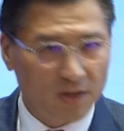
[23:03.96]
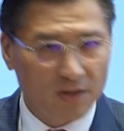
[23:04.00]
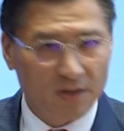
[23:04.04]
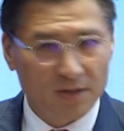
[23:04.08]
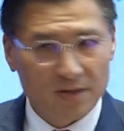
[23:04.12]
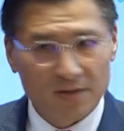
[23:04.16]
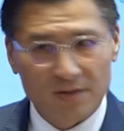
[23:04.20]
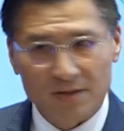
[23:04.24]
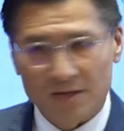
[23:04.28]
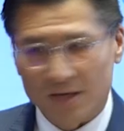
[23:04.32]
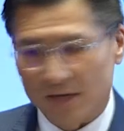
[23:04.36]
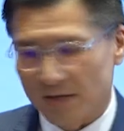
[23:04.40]

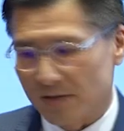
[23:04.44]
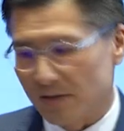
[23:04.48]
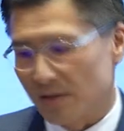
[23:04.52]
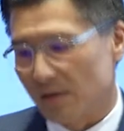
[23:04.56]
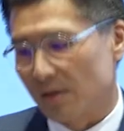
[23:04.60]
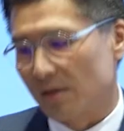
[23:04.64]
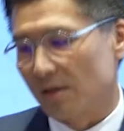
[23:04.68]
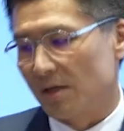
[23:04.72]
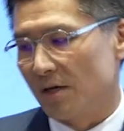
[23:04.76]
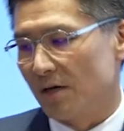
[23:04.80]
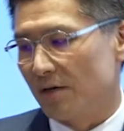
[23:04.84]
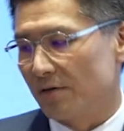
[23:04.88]
this
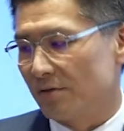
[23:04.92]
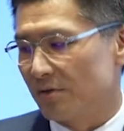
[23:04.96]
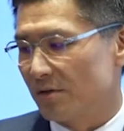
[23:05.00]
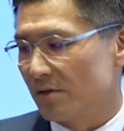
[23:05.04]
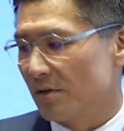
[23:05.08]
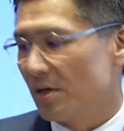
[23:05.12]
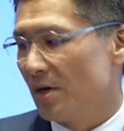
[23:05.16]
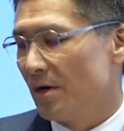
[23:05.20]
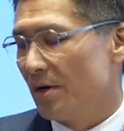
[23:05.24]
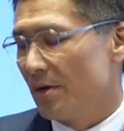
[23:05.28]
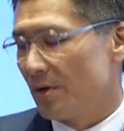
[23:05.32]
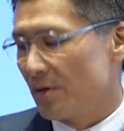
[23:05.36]
asset
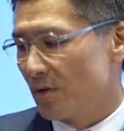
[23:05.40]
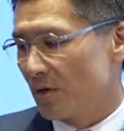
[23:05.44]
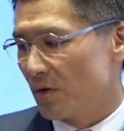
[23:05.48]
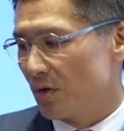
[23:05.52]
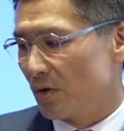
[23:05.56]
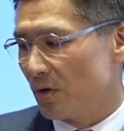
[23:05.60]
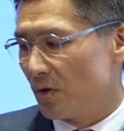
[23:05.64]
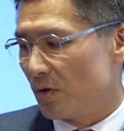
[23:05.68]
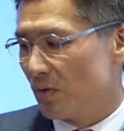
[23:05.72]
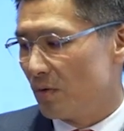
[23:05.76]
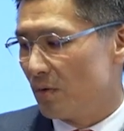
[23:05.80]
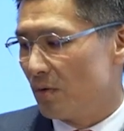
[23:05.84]
class,
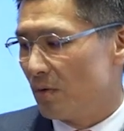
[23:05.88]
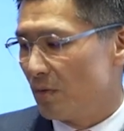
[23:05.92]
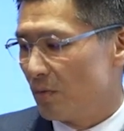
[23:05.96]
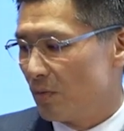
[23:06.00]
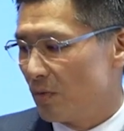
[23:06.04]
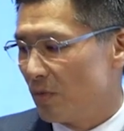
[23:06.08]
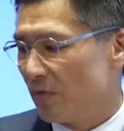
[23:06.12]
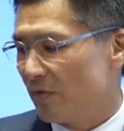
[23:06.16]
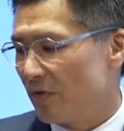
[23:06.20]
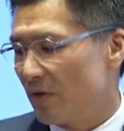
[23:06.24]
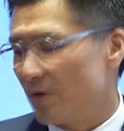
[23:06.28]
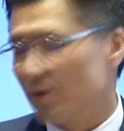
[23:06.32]

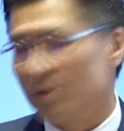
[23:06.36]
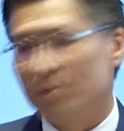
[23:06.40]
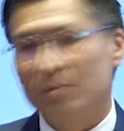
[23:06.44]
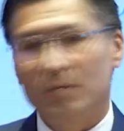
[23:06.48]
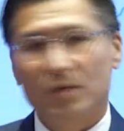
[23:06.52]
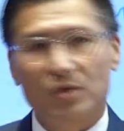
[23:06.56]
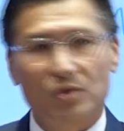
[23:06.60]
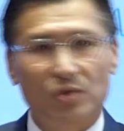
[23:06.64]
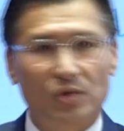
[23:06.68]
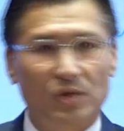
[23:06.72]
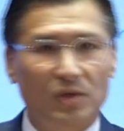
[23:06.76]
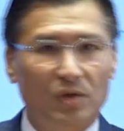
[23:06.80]
will very
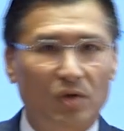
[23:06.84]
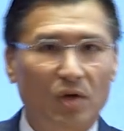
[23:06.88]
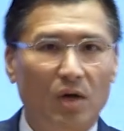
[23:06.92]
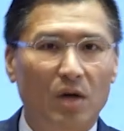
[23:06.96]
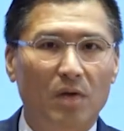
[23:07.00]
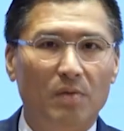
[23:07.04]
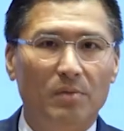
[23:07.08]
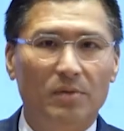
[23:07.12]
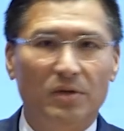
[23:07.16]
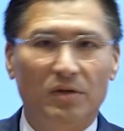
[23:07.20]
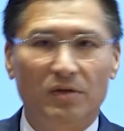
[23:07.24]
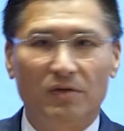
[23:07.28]
much
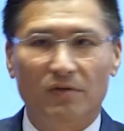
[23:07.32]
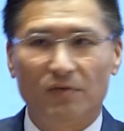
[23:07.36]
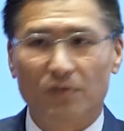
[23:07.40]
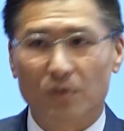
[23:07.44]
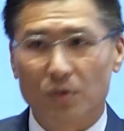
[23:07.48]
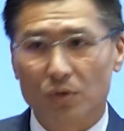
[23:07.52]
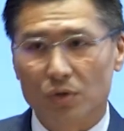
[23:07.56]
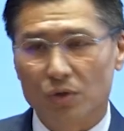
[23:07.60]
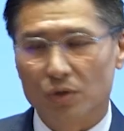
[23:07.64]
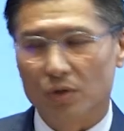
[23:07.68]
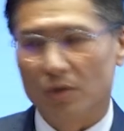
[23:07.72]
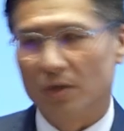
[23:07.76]
determine the
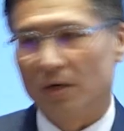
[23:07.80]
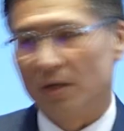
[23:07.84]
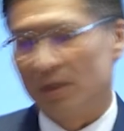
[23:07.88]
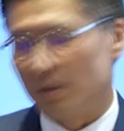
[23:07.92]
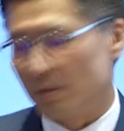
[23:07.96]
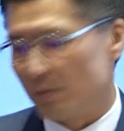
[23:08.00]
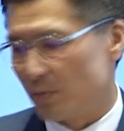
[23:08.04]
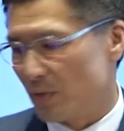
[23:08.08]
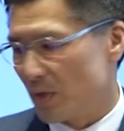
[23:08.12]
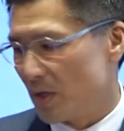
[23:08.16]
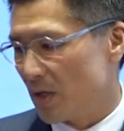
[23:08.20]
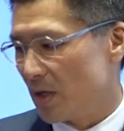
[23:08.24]
future.
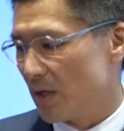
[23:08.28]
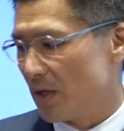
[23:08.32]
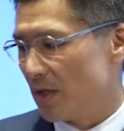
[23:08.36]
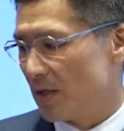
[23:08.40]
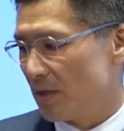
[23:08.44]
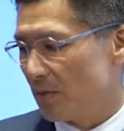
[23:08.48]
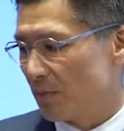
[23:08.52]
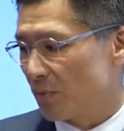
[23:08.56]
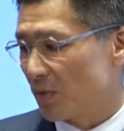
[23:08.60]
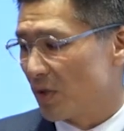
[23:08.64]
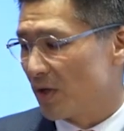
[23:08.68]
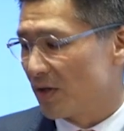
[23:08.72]
And we are
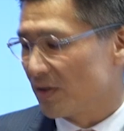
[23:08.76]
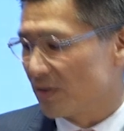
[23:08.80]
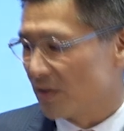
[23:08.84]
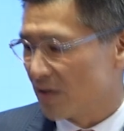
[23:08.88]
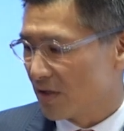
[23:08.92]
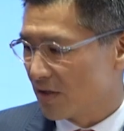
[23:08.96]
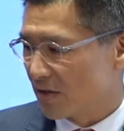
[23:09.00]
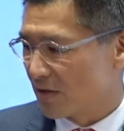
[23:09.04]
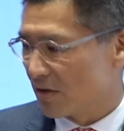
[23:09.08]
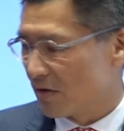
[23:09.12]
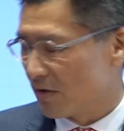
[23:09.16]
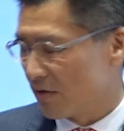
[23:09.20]
in the
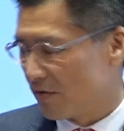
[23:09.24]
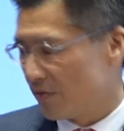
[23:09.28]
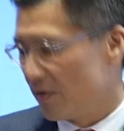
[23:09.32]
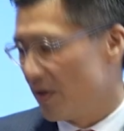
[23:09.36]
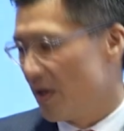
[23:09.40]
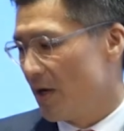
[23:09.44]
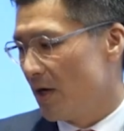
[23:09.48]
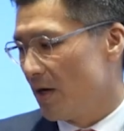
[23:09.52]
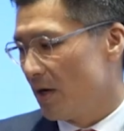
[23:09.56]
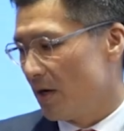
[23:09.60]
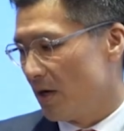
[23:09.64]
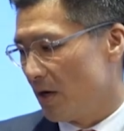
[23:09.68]
process of
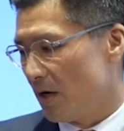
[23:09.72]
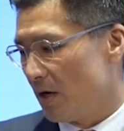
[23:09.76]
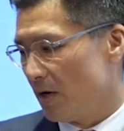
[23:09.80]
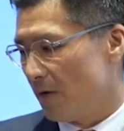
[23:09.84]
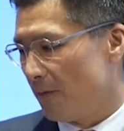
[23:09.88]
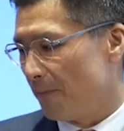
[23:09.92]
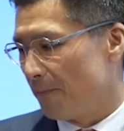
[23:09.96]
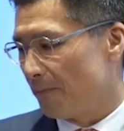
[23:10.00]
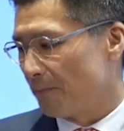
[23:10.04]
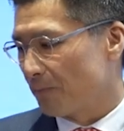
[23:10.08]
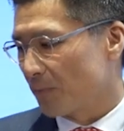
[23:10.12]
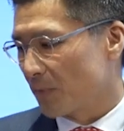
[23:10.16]

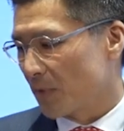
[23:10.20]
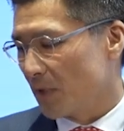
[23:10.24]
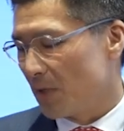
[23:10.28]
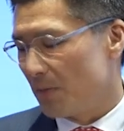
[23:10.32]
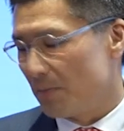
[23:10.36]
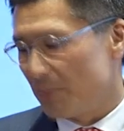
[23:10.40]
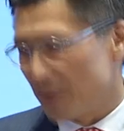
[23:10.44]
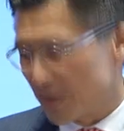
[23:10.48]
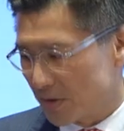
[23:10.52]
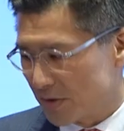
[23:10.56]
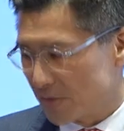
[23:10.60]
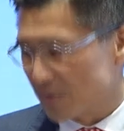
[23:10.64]
a
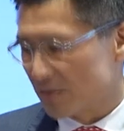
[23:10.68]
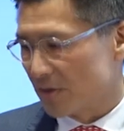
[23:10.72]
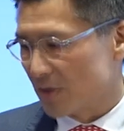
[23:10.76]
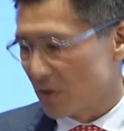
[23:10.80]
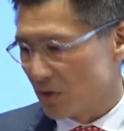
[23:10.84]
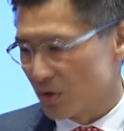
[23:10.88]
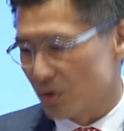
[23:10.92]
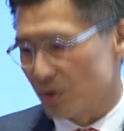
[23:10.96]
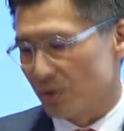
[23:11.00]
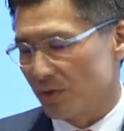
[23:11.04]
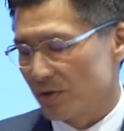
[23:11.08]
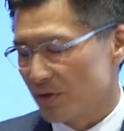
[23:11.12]
big
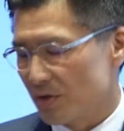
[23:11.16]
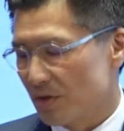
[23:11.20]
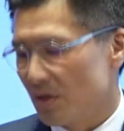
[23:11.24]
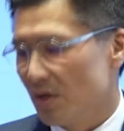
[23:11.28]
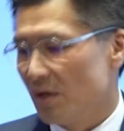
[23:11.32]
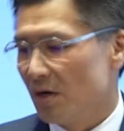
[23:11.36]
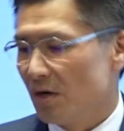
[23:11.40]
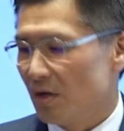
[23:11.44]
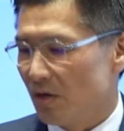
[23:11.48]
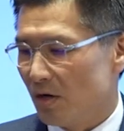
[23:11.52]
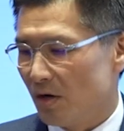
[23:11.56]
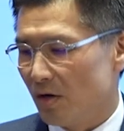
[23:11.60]
discussions
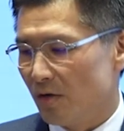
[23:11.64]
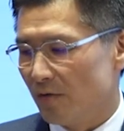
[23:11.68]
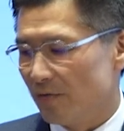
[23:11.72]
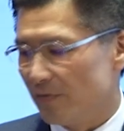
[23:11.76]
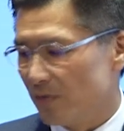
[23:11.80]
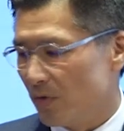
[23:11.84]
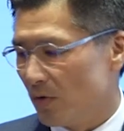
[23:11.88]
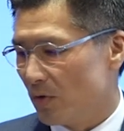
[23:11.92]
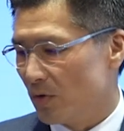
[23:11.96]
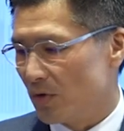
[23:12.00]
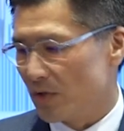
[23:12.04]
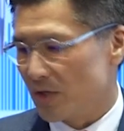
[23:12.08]

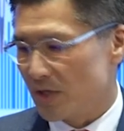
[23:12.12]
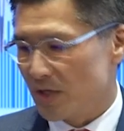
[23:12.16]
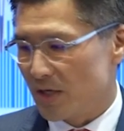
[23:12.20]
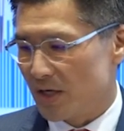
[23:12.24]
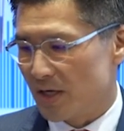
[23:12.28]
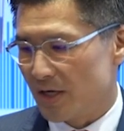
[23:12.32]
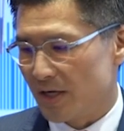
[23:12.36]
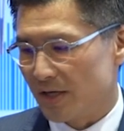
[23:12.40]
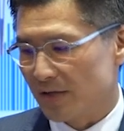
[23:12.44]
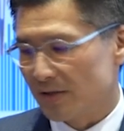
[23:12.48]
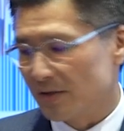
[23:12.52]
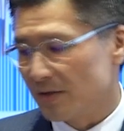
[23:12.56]
of all the
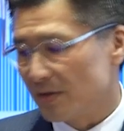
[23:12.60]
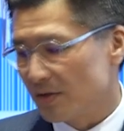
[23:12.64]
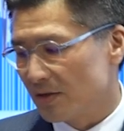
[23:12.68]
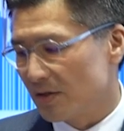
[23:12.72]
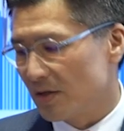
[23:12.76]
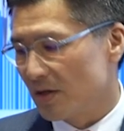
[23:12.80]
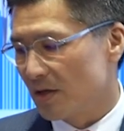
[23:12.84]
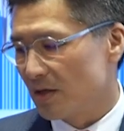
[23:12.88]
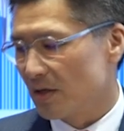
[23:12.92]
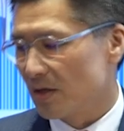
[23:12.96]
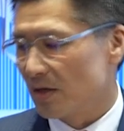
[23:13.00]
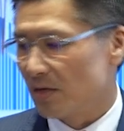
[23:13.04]

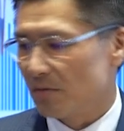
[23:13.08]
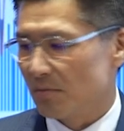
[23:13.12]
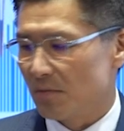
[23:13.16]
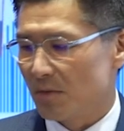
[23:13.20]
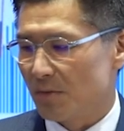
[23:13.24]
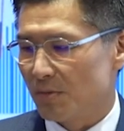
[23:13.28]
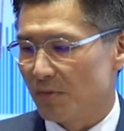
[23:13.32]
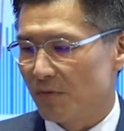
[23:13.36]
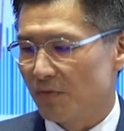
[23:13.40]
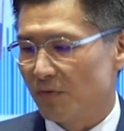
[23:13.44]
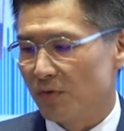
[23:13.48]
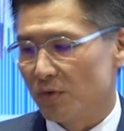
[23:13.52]
existing and
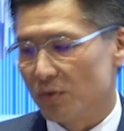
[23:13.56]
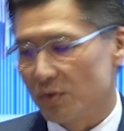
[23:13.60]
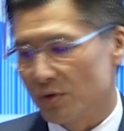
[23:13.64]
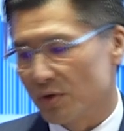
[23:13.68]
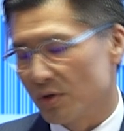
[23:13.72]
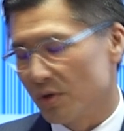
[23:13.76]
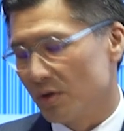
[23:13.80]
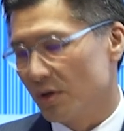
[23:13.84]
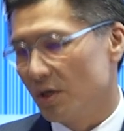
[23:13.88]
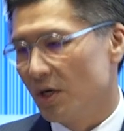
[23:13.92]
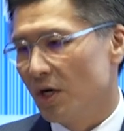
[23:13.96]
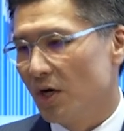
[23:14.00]
maybe
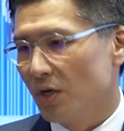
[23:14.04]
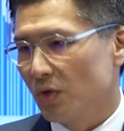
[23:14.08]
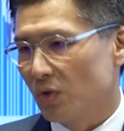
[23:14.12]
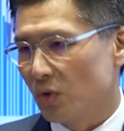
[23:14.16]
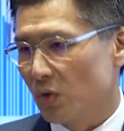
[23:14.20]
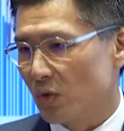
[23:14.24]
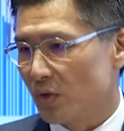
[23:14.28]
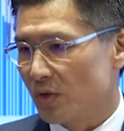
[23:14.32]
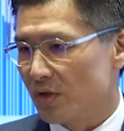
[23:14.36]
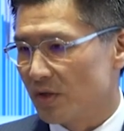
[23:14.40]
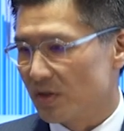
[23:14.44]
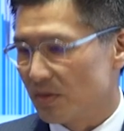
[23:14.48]
future
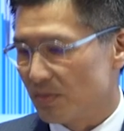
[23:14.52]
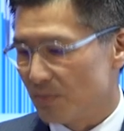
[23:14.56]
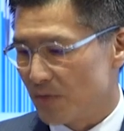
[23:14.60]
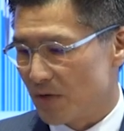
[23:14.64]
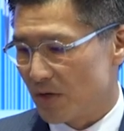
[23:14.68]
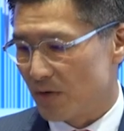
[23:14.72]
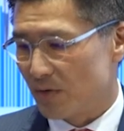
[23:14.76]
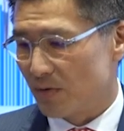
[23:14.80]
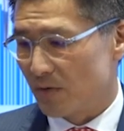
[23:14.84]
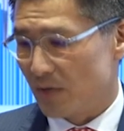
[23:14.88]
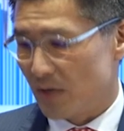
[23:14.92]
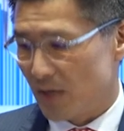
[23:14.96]
tokens
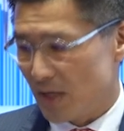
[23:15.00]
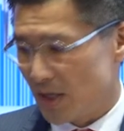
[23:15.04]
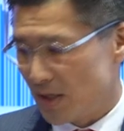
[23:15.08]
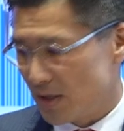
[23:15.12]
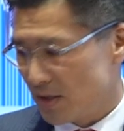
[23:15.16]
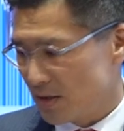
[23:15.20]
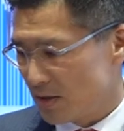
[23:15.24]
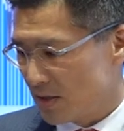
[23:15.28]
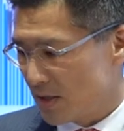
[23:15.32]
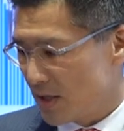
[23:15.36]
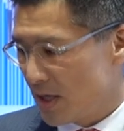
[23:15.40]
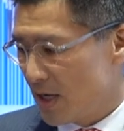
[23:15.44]
being
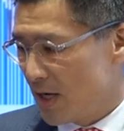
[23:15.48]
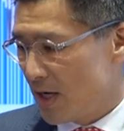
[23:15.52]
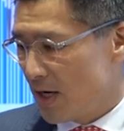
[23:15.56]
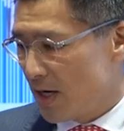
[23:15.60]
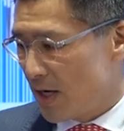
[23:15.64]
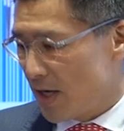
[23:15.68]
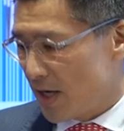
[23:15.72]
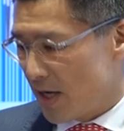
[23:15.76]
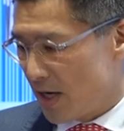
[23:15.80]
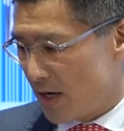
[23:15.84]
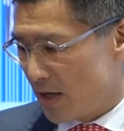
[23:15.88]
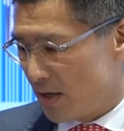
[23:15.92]
created.
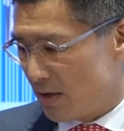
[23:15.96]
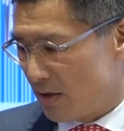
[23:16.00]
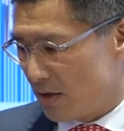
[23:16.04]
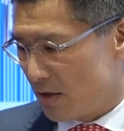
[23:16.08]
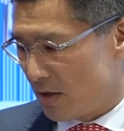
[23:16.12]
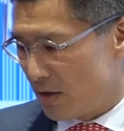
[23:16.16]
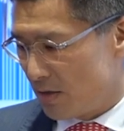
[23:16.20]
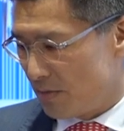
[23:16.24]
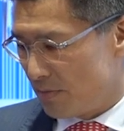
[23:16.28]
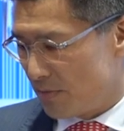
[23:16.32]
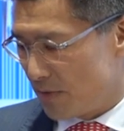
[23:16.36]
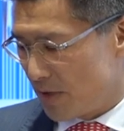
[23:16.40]
And
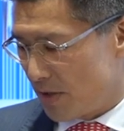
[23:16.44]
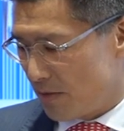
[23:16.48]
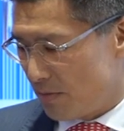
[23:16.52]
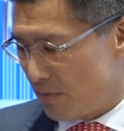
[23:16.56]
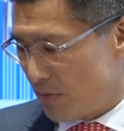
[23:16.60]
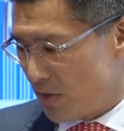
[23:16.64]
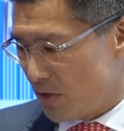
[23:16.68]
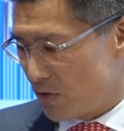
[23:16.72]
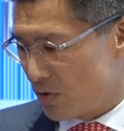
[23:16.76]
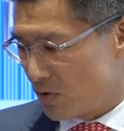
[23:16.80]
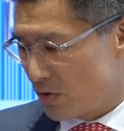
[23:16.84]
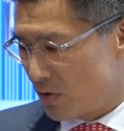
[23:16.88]
I
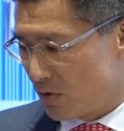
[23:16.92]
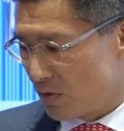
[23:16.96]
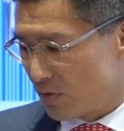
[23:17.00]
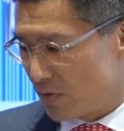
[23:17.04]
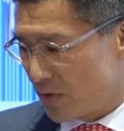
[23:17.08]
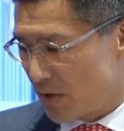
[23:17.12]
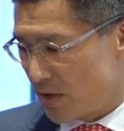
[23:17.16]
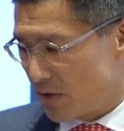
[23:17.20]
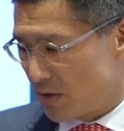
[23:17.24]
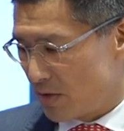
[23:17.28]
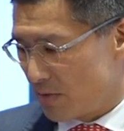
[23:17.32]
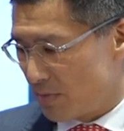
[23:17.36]
mentioned
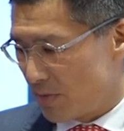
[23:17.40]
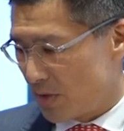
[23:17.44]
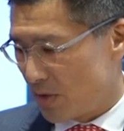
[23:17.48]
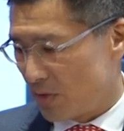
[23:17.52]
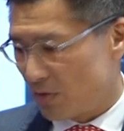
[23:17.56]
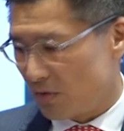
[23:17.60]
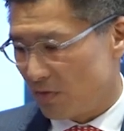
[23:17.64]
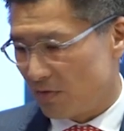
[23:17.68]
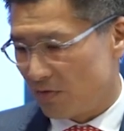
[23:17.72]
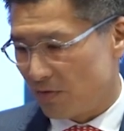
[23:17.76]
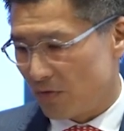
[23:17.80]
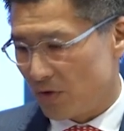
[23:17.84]
already
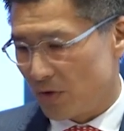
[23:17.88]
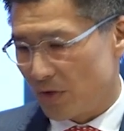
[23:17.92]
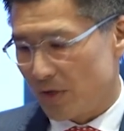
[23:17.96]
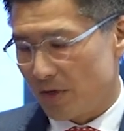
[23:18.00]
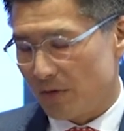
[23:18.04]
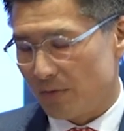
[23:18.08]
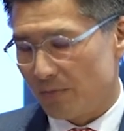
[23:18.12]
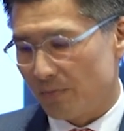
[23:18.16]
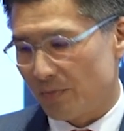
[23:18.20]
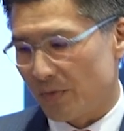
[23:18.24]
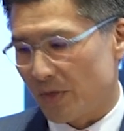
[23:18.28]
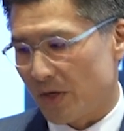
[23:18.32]
about the
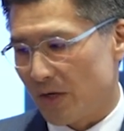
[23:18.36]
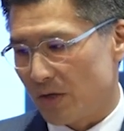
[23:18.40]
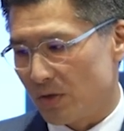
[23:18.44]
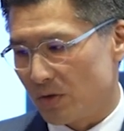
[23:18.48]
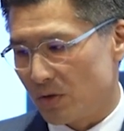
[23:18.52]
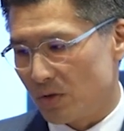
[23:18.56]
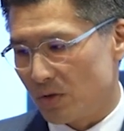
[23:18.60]
volume, and